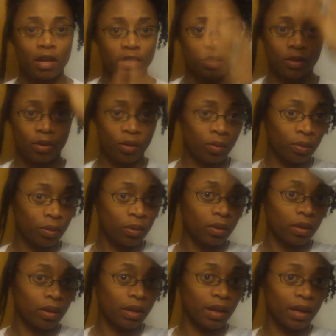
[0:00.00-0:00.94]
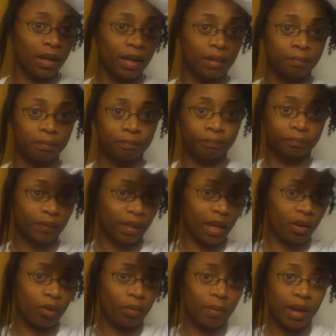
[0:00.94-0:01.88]
So um,
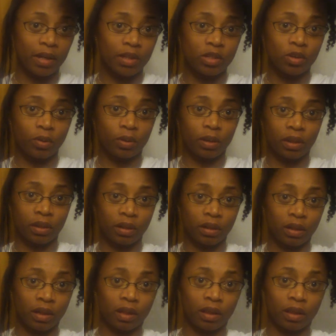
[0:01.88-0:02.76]
I don't mind doing